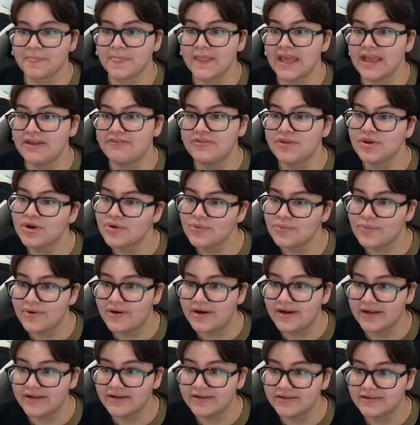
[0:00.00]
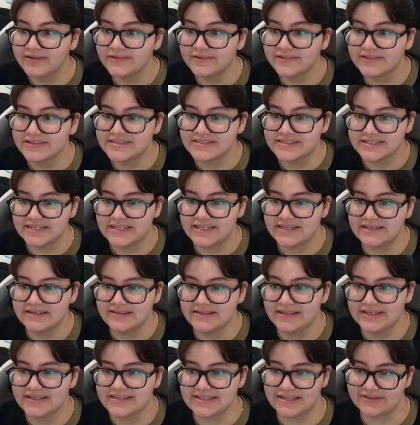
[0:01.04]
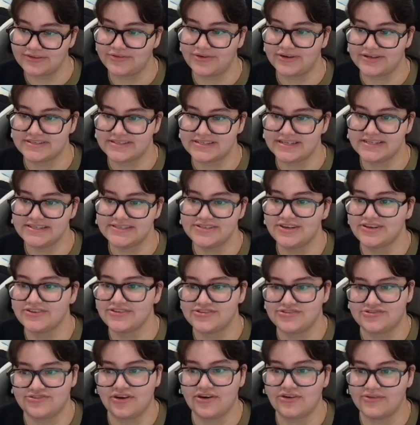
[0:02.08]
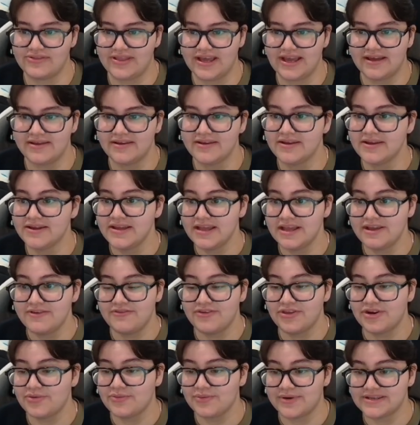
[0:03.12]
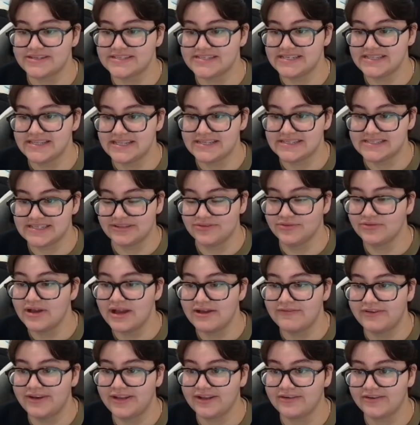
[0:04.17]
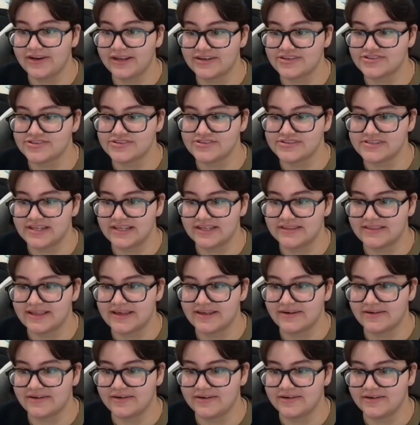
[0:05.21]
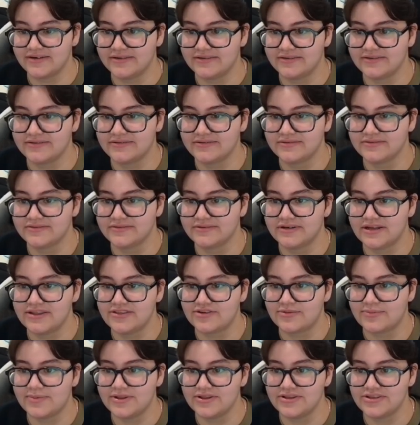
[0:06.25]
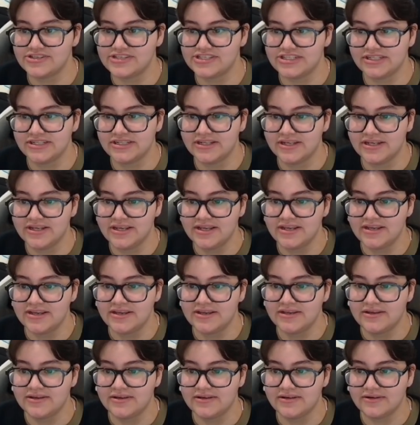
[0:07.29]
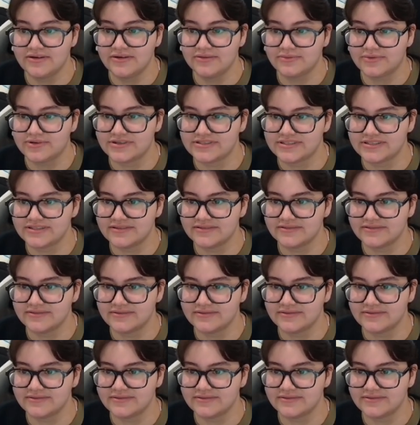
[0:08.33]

If you don't want to see links that don't exist, you can just toggle that. If you don't want to see links that don't have any connections like that anthropology, oh, where is it?